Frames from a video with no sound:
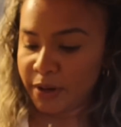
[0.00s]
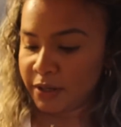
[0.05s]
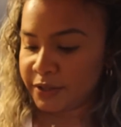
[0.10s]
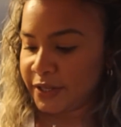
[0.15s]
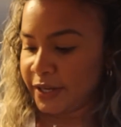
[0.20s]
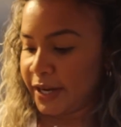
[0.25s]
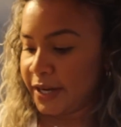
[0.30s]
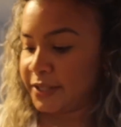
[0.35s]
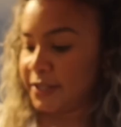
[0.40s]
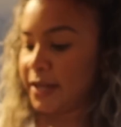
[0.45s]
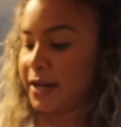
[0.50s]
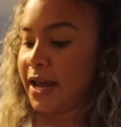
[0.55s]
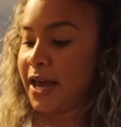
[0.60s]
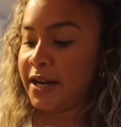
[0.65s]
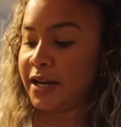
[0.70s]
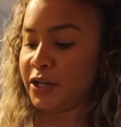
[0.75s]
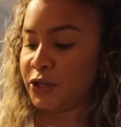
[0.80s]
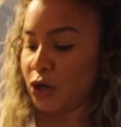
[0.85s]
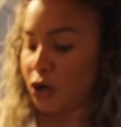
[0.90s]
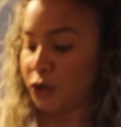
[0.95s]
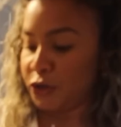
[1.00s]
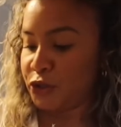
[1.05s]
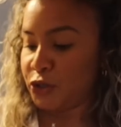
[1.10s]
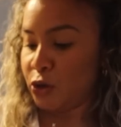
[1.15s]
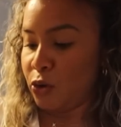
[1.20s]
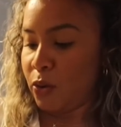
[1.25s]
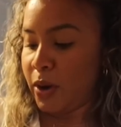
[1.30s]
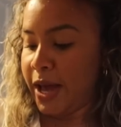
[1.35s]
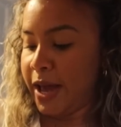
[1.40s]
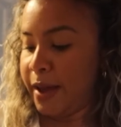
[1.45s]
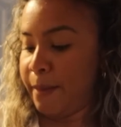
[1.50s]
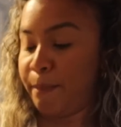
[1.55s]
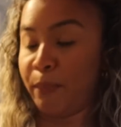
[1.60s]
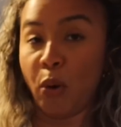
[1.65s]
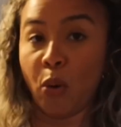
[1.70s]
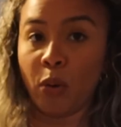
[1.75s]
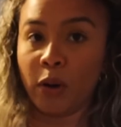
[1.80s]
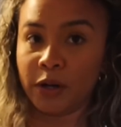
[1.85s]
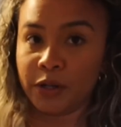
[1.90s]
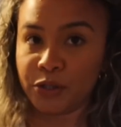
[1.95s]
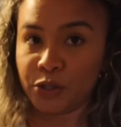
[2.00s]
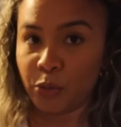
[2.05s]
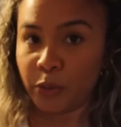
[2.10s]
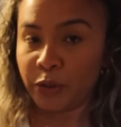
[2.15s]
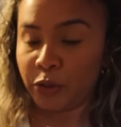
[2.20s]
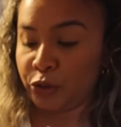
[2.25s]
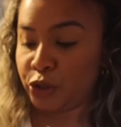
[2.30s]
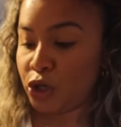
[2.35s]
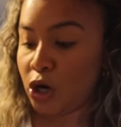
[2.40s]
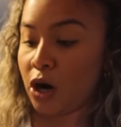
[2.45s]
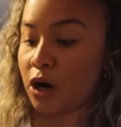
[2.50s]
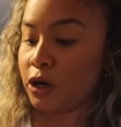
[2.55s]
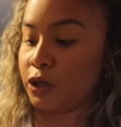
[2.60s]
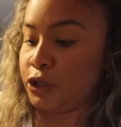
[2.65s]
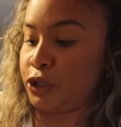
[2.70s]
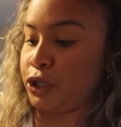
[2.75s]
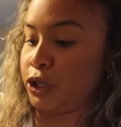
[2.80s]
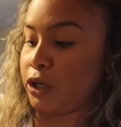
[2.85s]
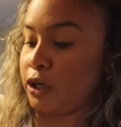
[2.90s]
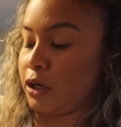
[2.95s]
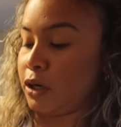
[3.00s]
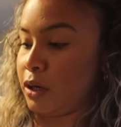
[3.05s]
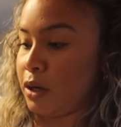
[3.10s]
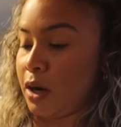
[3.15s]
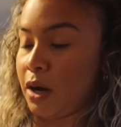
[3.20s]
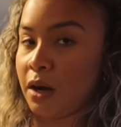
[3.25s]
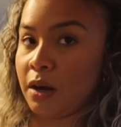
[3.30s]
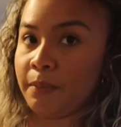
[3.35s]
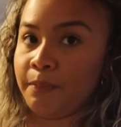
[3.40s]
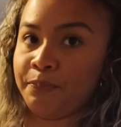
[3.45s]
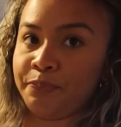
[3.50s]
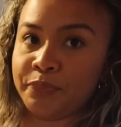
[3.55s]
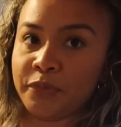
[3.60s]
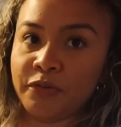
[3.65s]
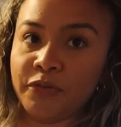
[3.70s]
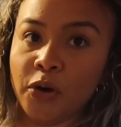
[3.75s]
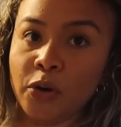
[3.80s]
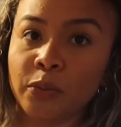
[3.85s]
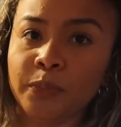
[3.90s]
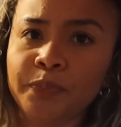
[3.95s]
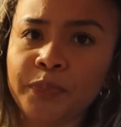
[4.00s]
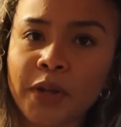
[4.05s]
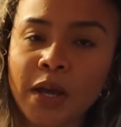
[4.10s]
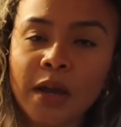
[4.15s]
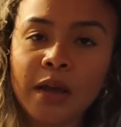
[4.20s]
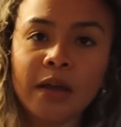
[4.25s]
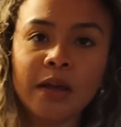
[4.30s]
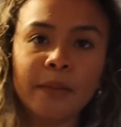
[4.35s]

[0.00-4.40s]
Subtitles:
bucks, like I said, and it's also a port, so it'll charge your phone.